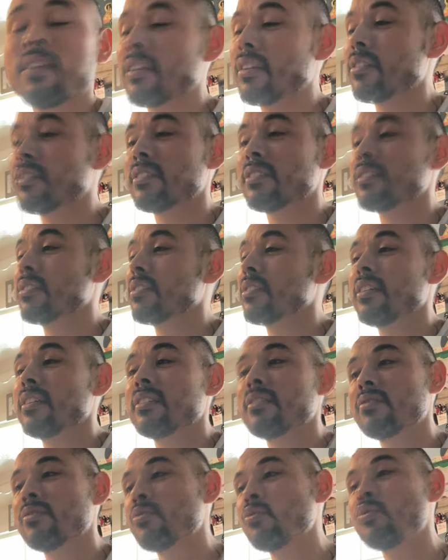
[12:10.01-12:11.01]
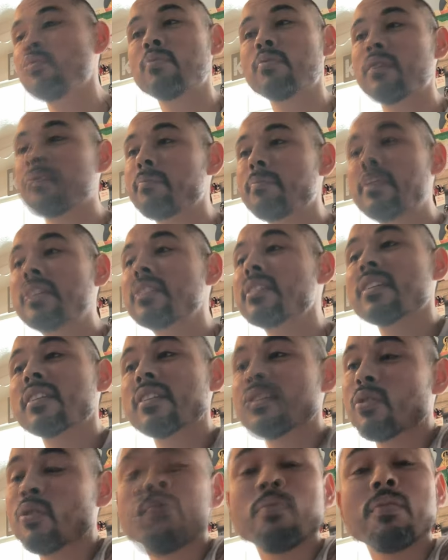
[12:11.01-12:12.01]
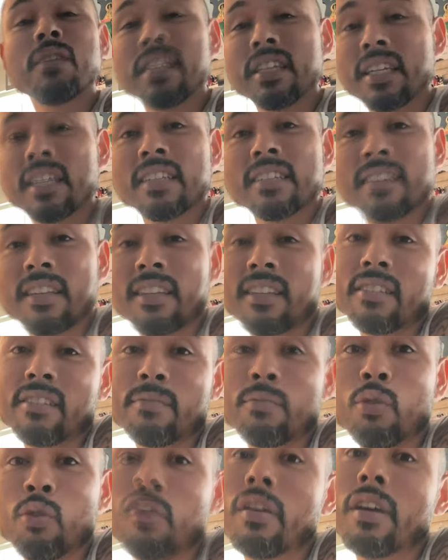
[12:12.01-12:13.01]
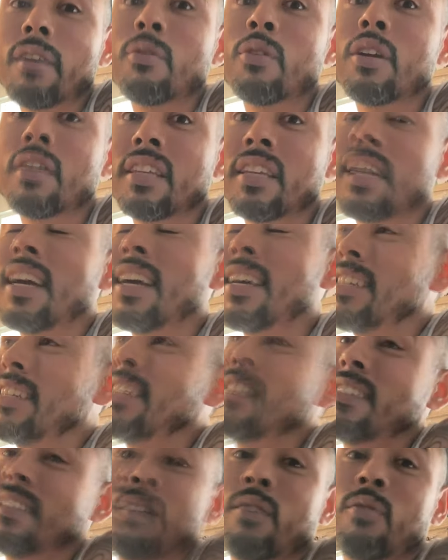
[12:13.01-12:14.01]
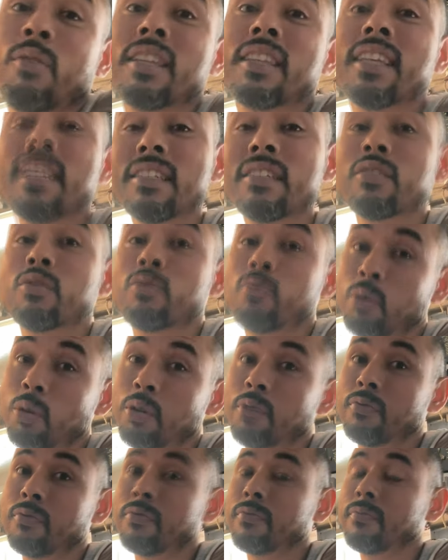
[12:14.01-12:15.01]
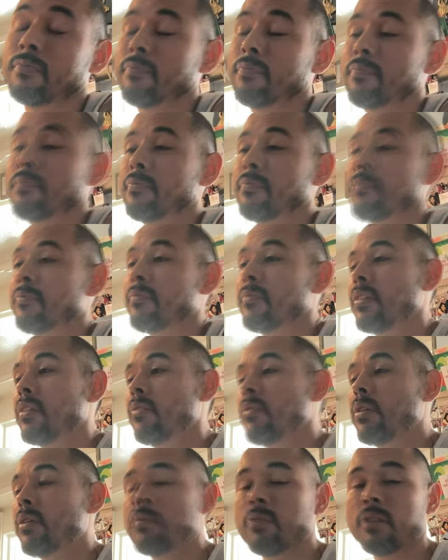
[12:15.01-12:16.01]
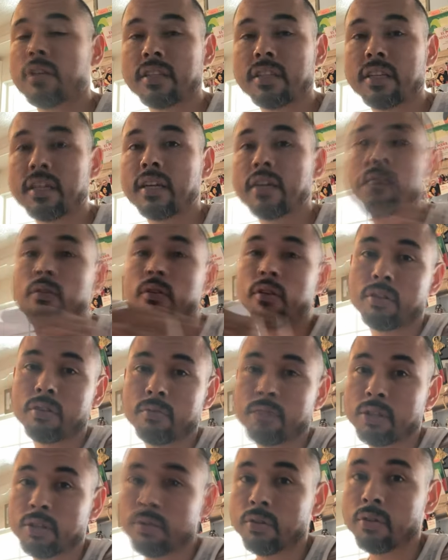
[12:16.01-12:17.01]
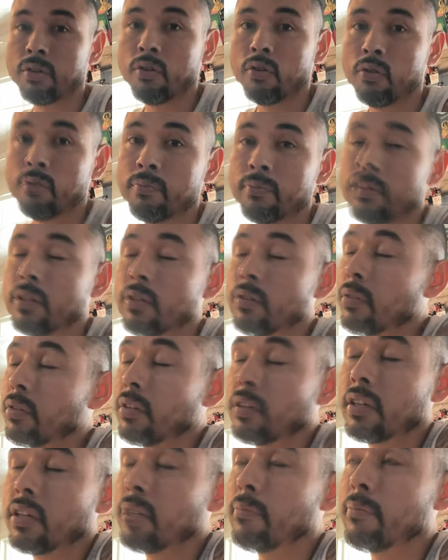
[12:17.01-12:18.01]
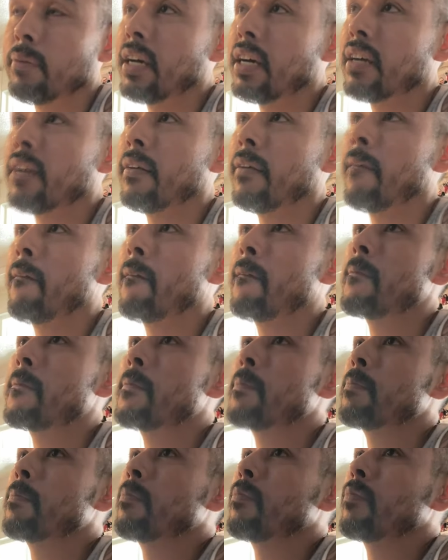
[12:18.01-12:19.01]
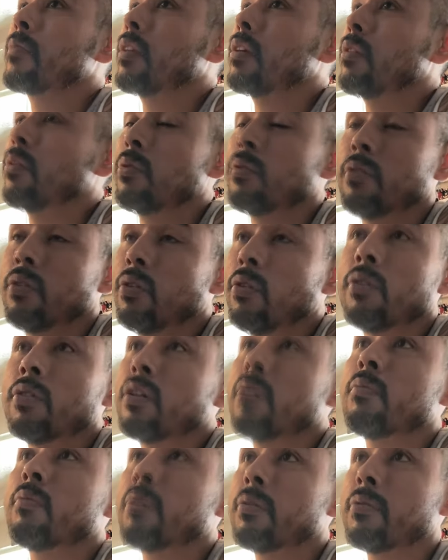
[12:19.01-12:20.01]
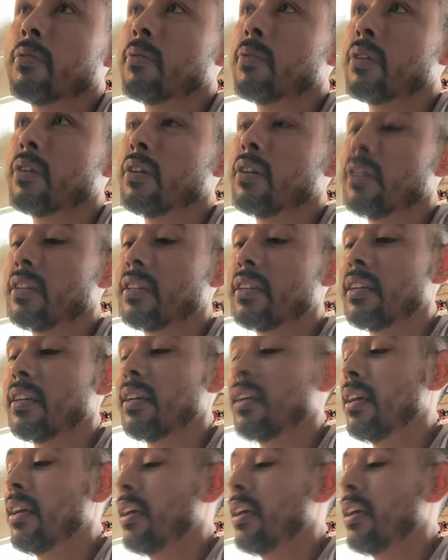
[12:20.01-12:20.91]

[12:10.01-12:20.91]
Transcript: Like, just, it's super, it basically nobody kicks out of this move ever, and the guy kicks out, right? That's a swerve, right? We let the guy go all the way through the home, or the comeback, or the Hulk up, whatever you want to call it.